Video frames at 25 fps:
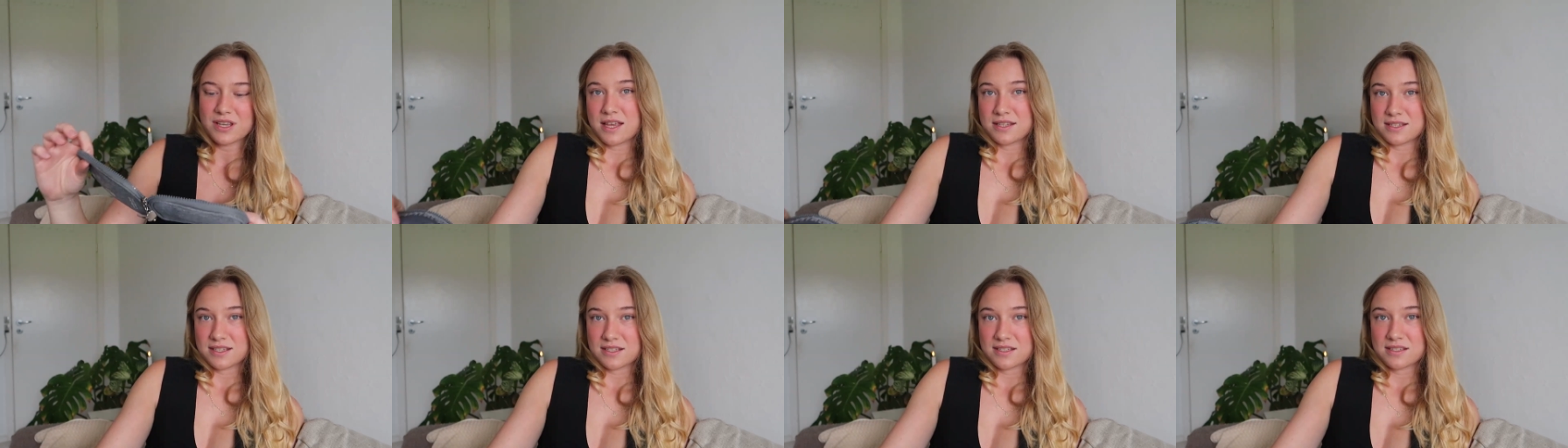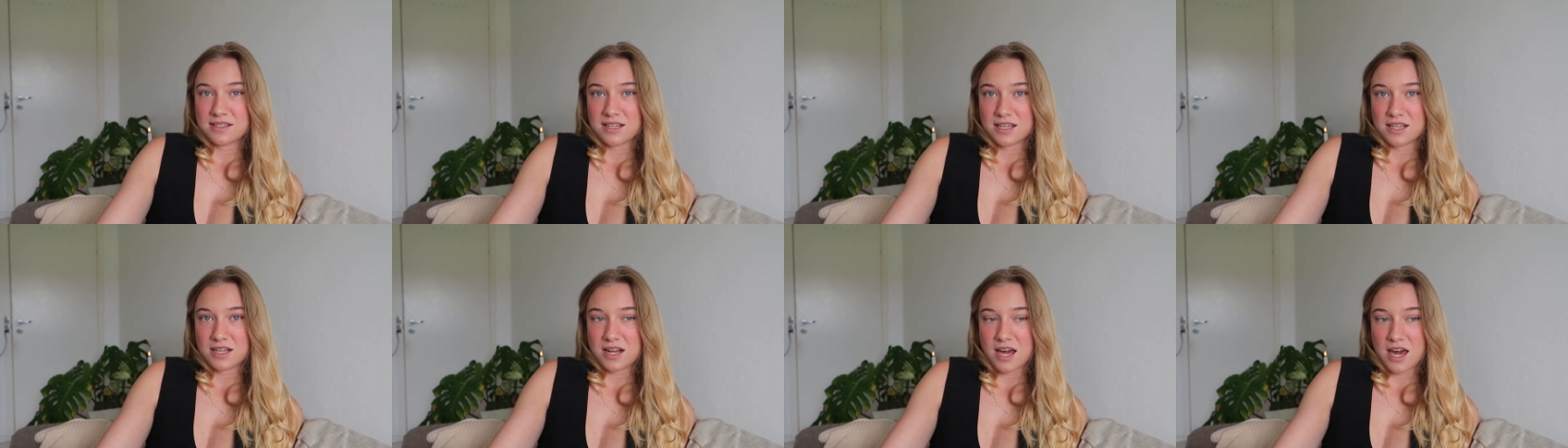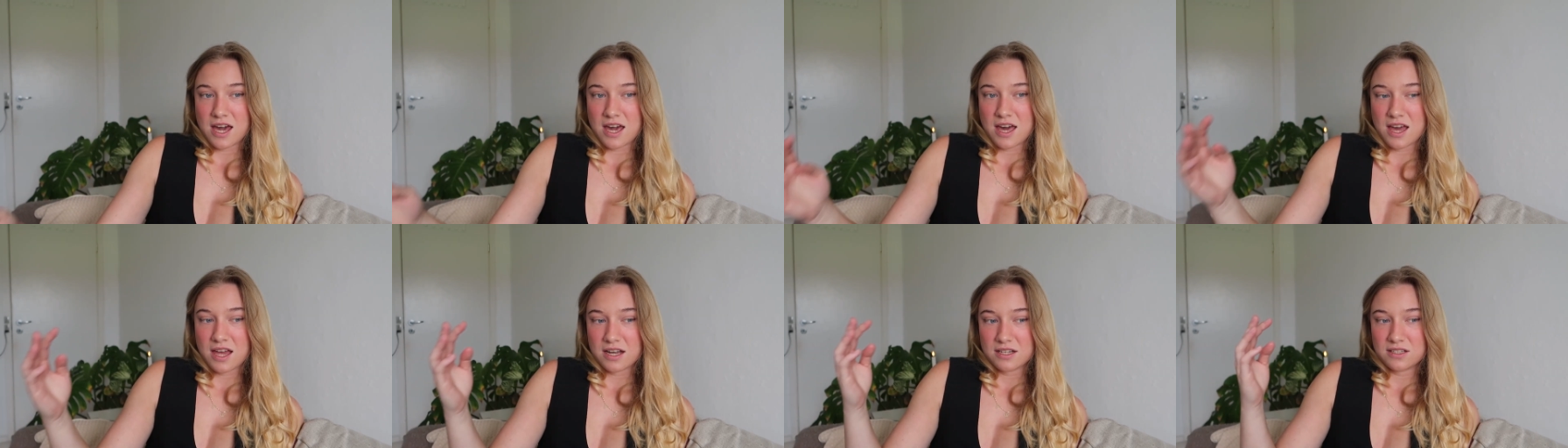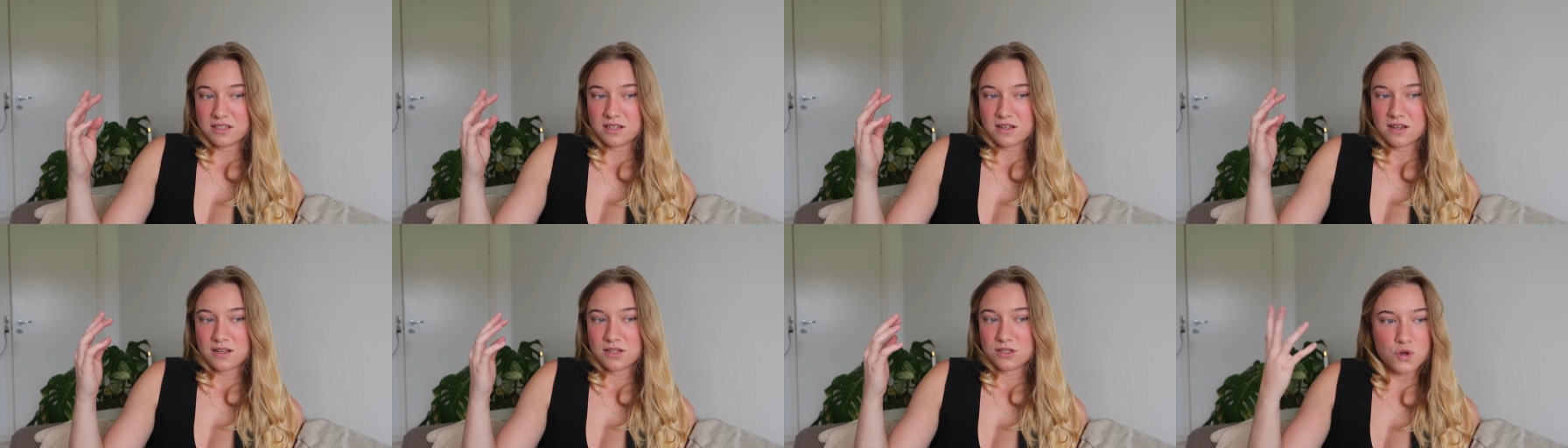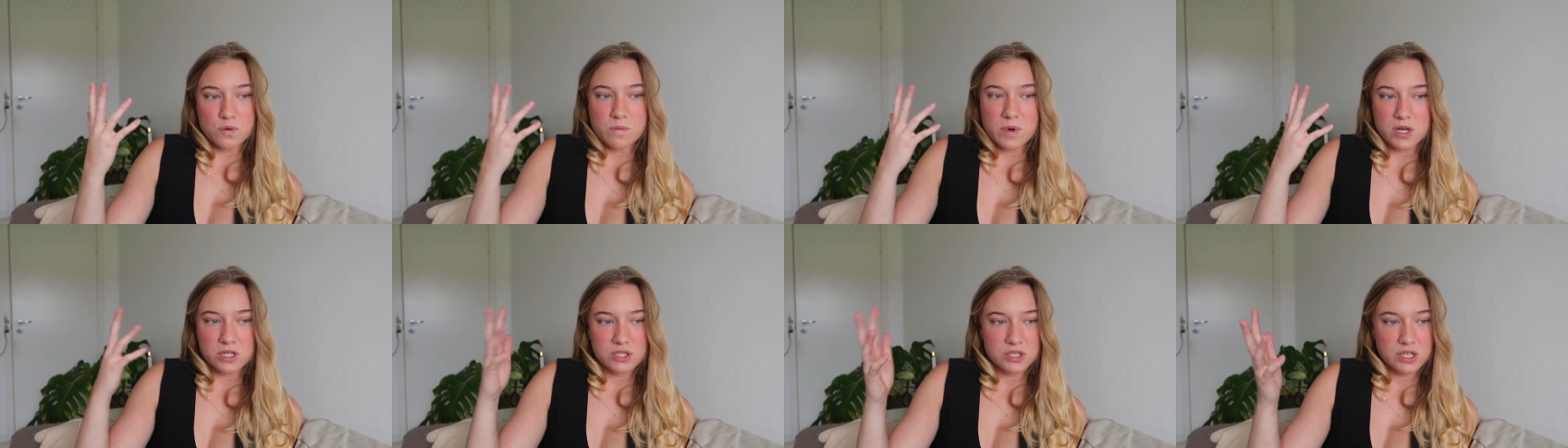as I said, I had
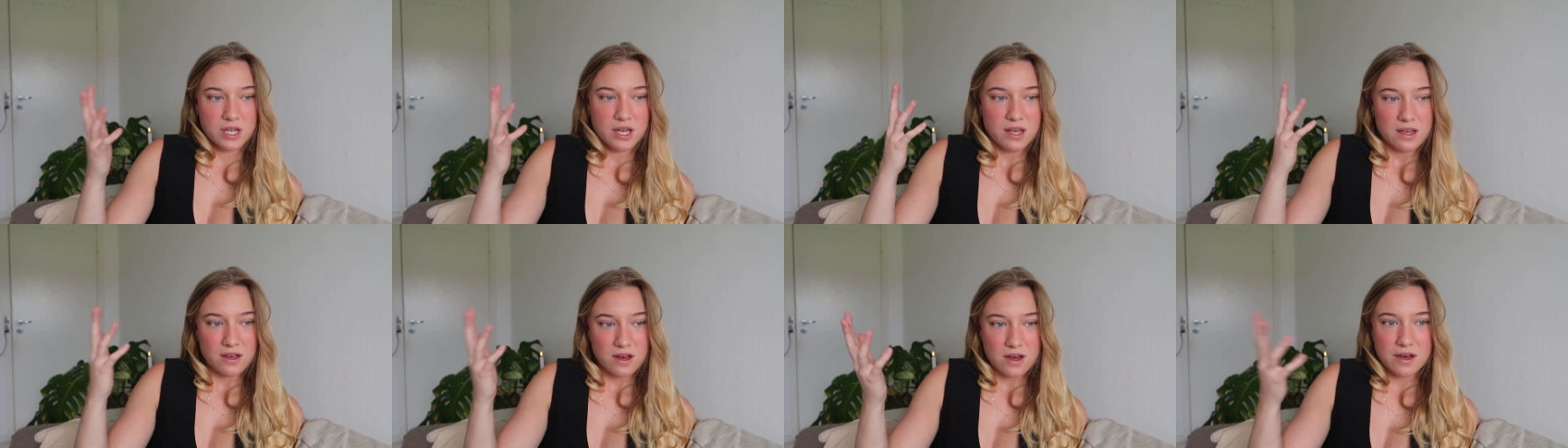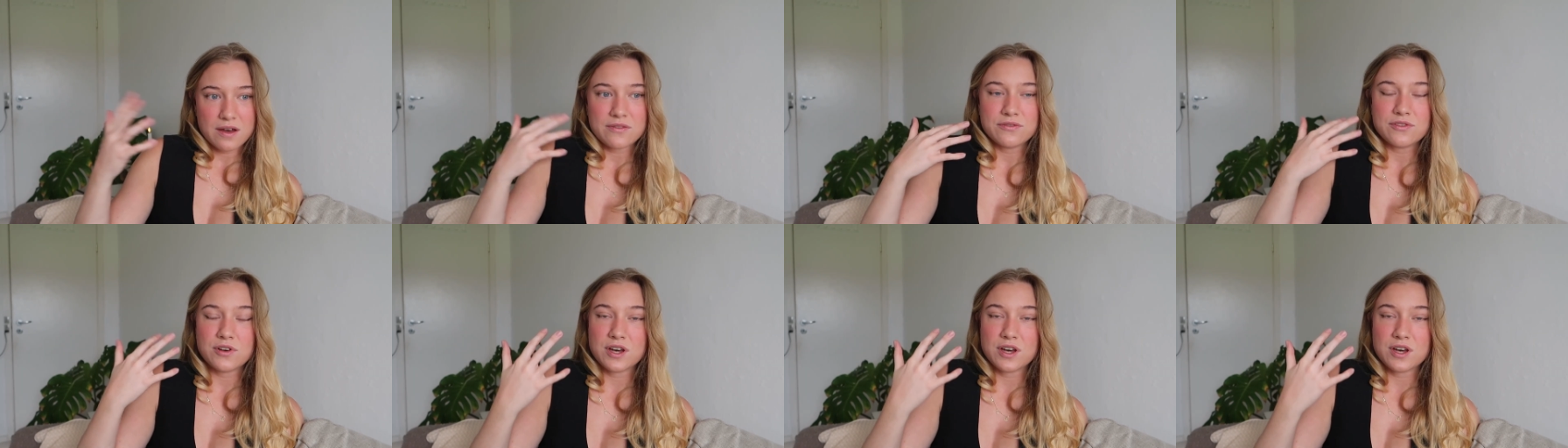so much of